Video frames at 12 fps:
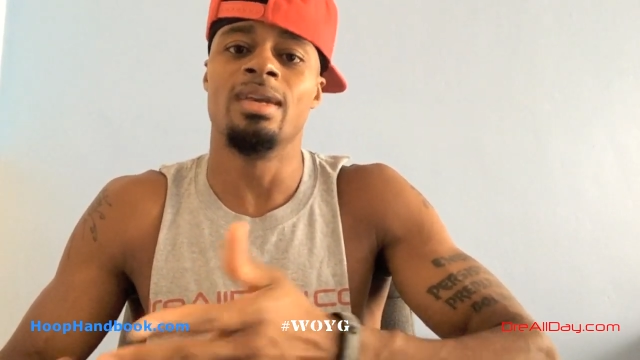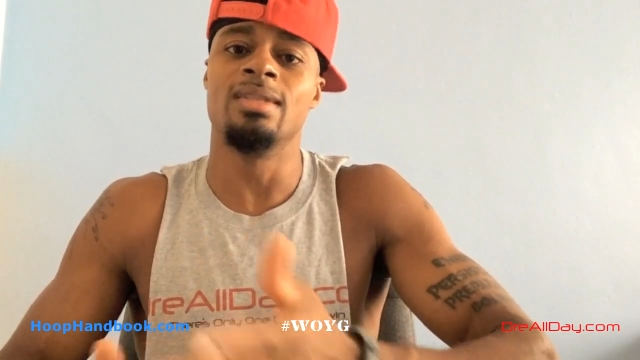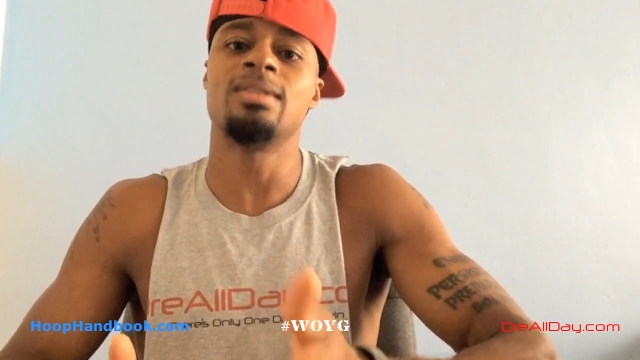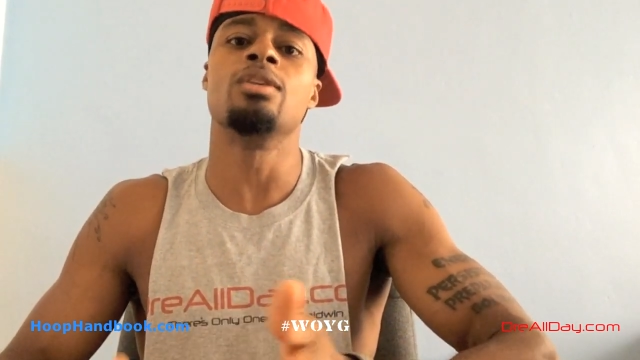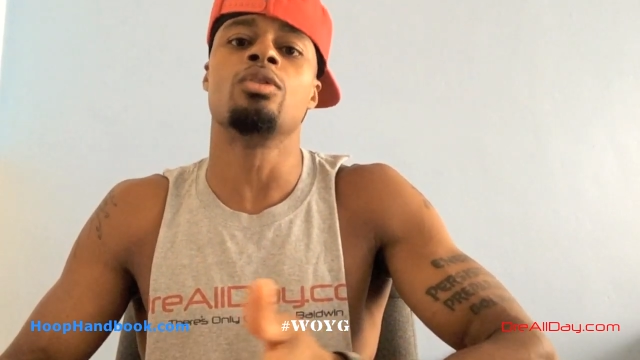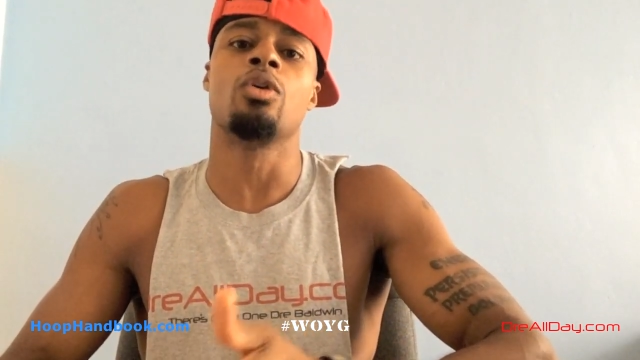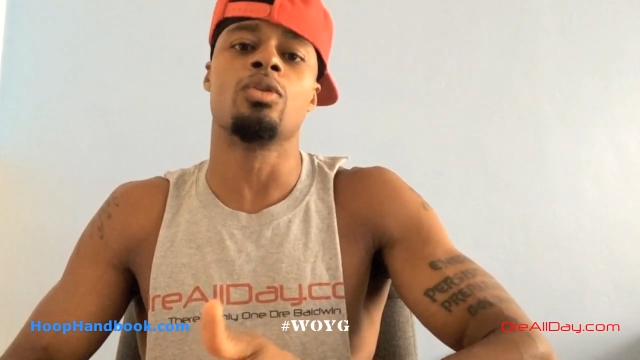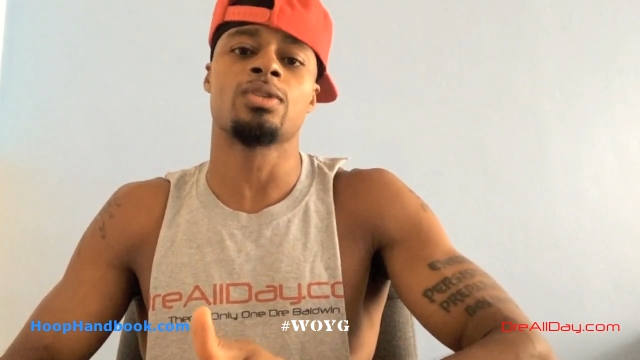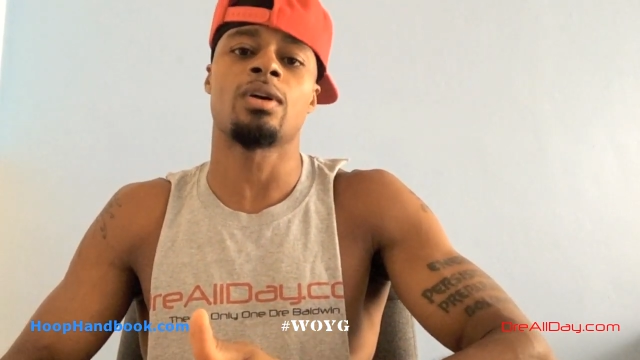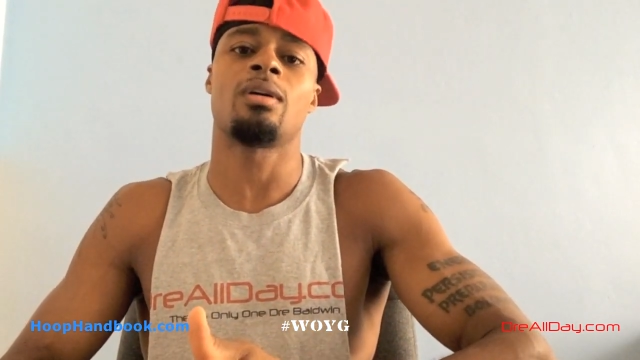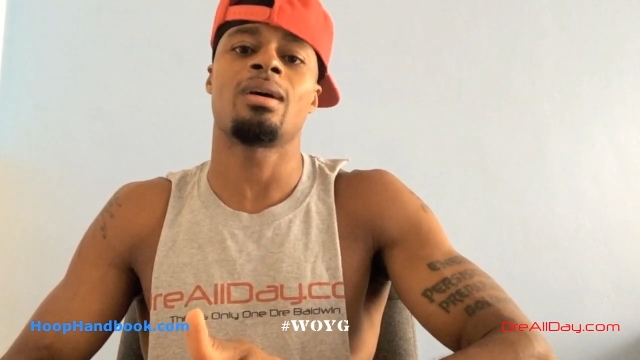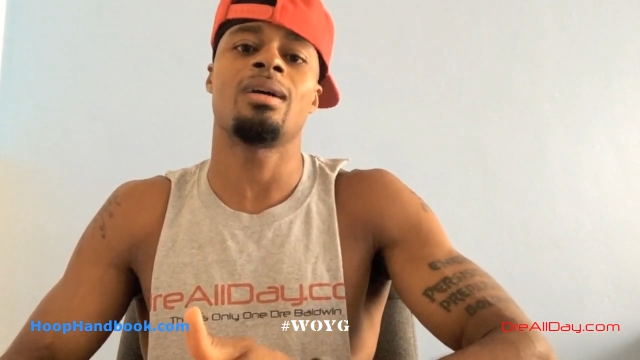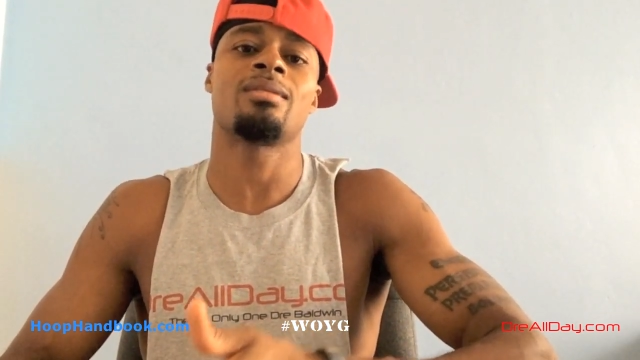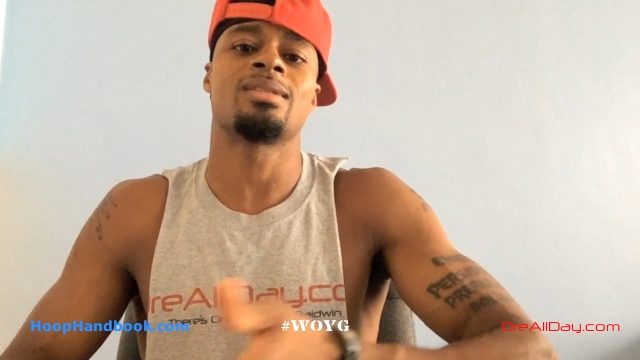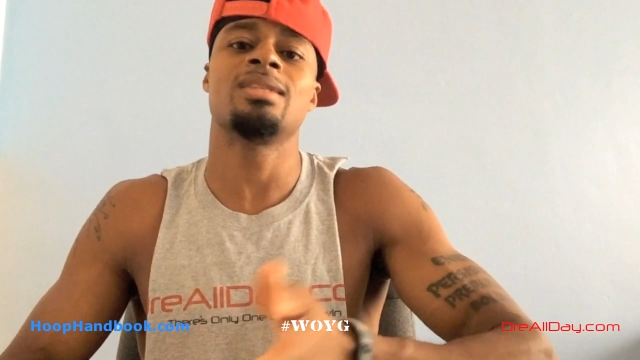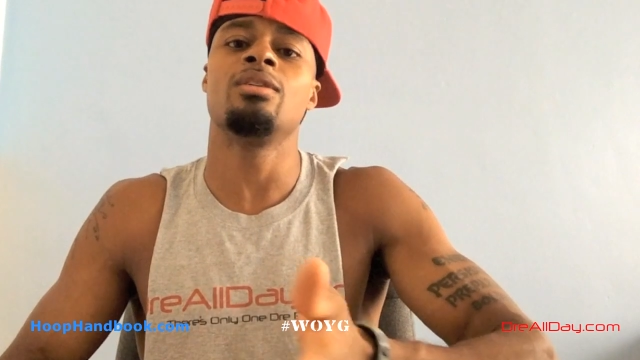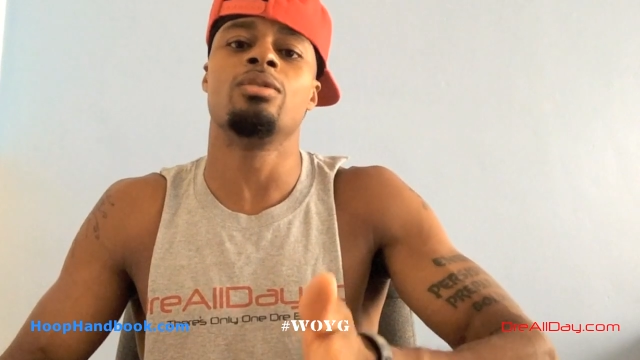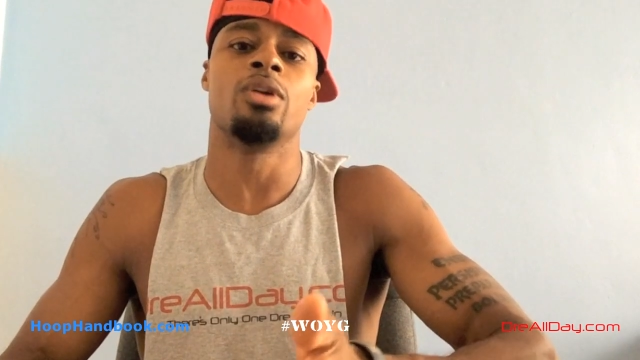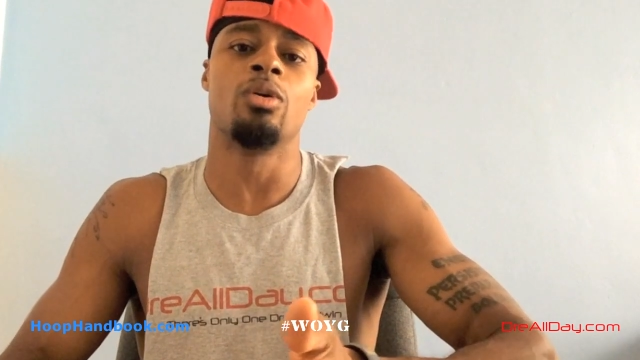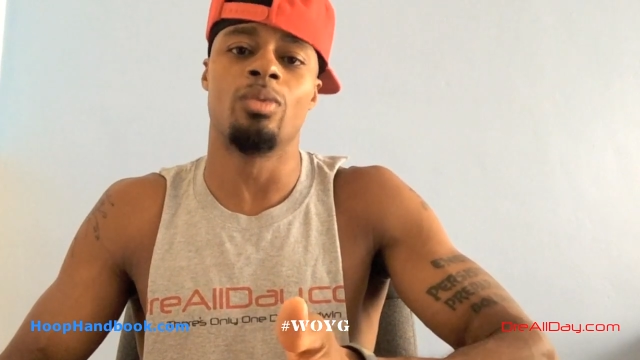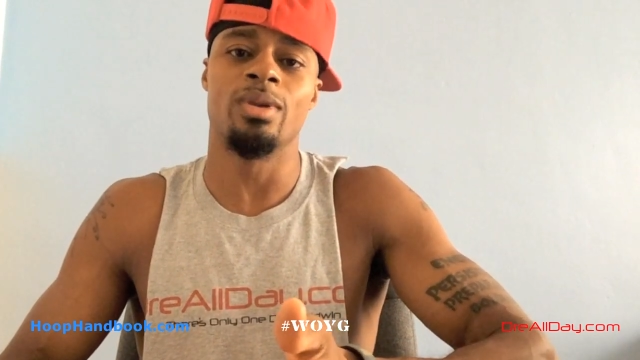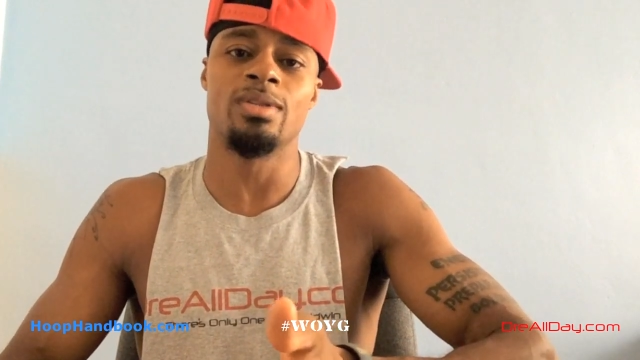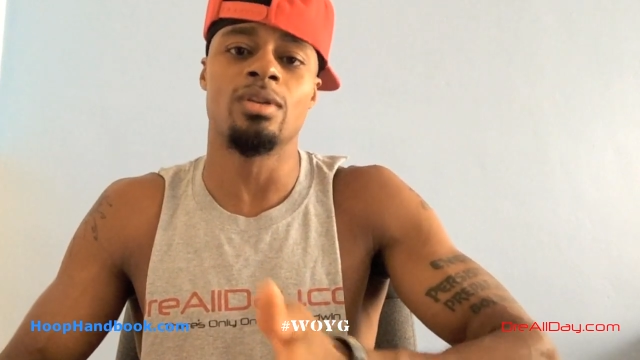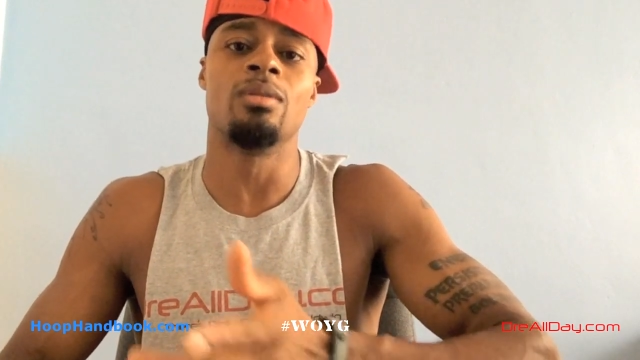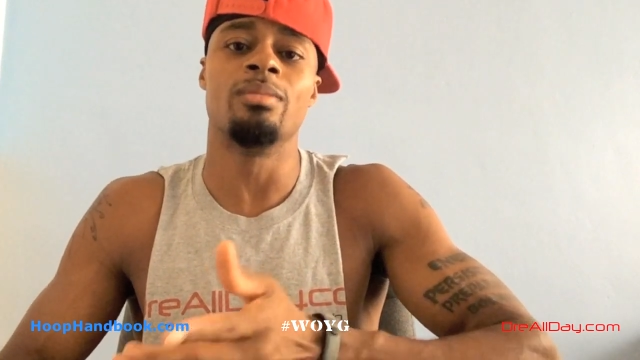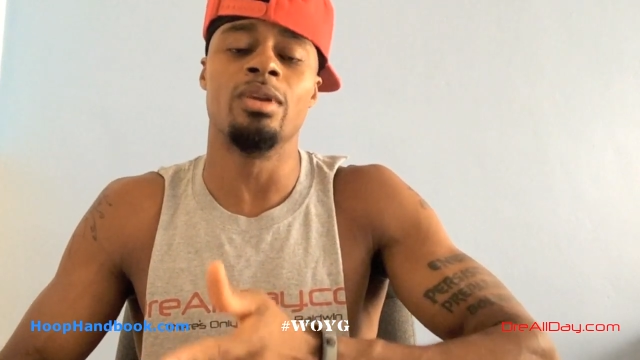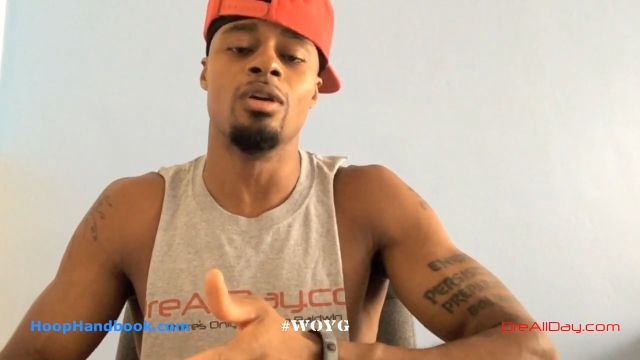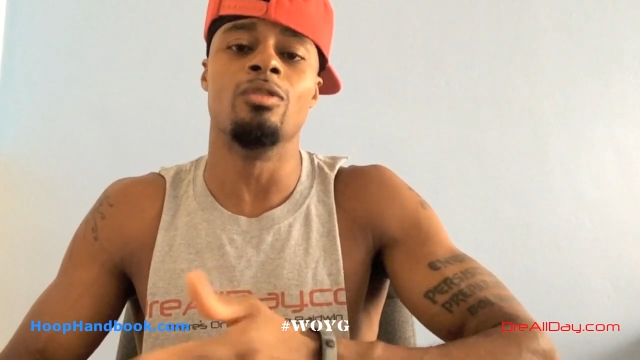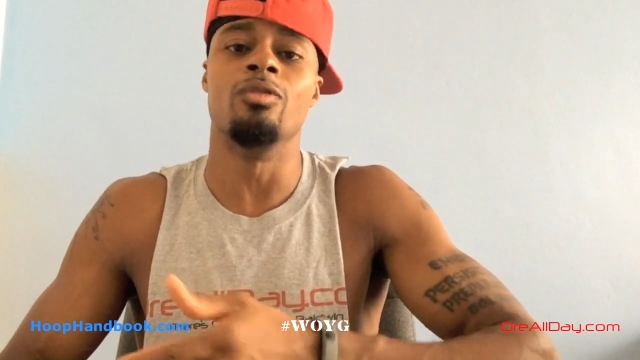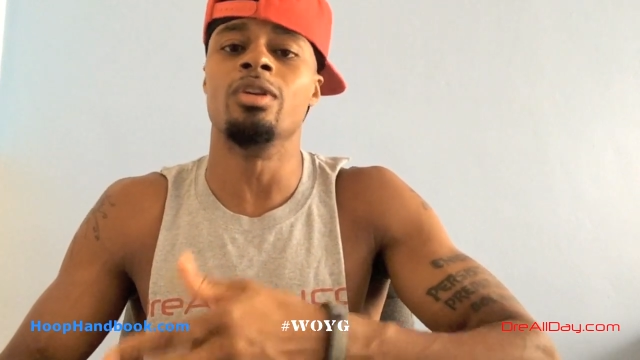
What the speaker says: he still goes all out because he don't know when it's going to be over.